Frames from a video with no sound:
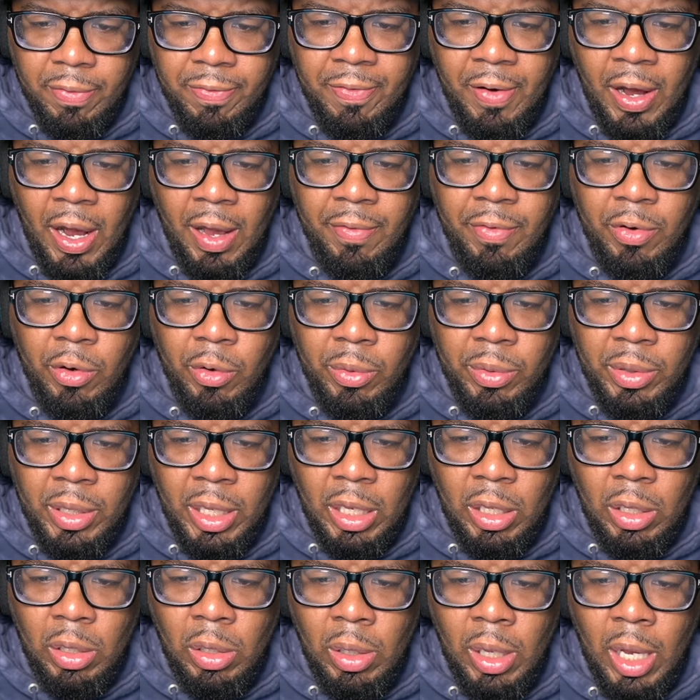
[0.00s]
five-year
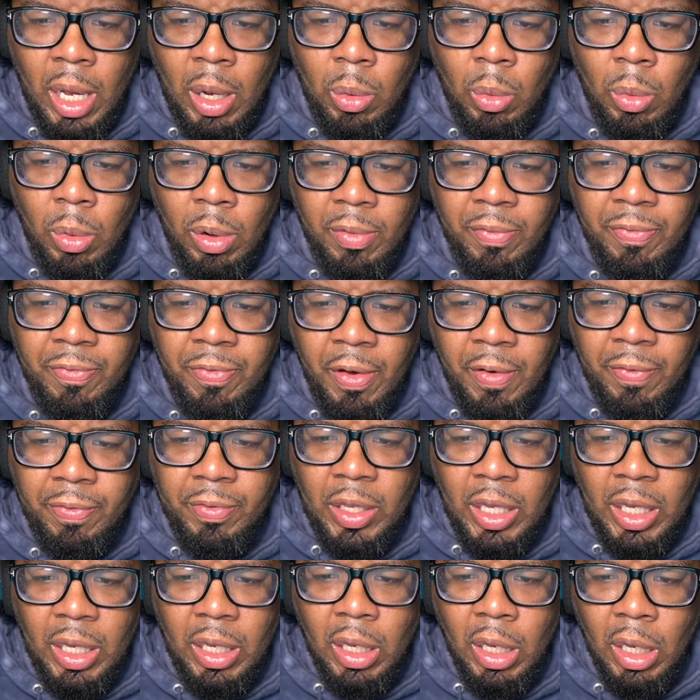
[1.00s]
deal at
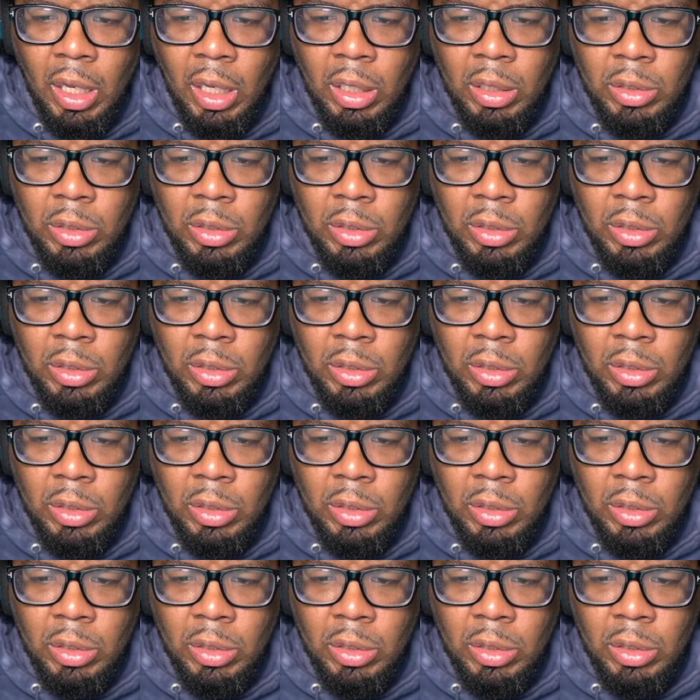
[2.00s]
$150